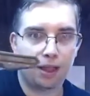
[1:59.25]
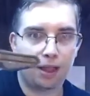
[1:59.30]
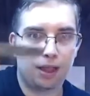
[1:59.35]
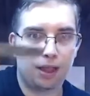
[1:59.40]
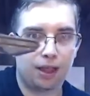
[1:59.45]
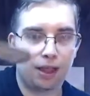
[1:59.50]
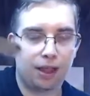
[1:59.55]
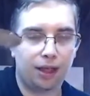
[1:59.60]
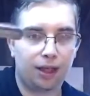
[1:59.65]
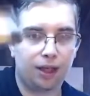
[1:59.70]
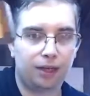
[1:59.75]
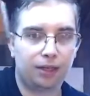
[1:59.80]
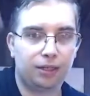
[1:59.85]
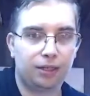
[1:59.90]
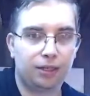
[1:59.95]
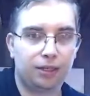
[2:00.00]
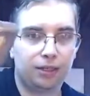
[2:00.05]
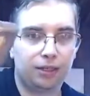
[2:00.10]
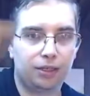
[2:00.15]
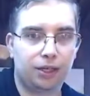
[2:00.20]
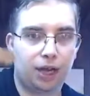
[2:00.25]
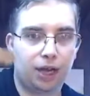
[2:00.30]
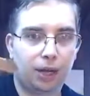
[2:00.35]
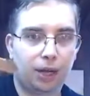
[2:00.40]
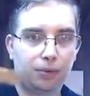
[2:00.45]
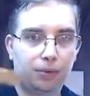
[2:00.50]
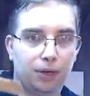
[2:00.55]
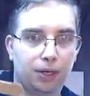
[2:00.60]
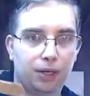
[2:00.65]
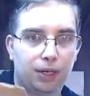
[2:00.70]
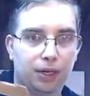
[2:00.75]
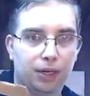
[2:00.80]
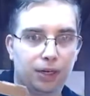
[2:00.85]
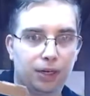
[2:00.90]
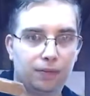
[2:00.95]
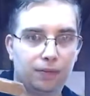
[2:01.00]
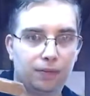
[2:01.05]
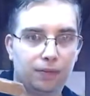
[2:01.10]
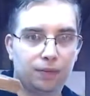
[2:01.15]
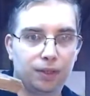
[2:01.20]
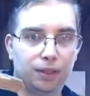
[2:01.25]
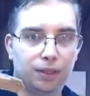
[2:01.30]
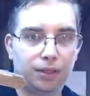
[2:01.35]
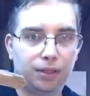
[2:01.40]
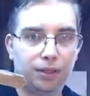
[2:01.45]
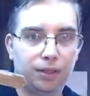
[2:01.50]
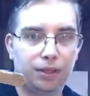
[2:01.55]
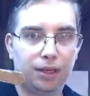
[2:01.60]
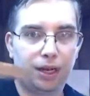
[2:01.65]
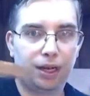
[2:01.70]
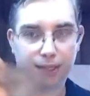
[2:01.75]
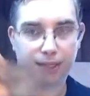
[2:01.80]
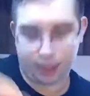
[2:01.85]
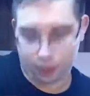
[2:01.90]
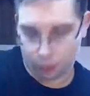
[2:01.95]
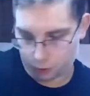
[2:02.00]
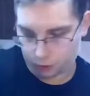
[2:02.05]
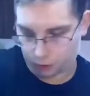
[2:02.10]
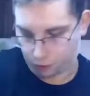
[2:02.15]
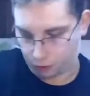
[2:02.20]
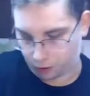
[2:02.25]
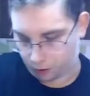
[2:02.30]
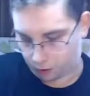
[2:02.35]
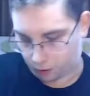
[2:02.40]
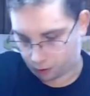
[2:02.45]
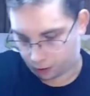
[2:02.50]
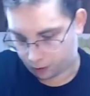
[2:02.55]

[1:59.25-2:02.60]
And the top right here has that wood grain on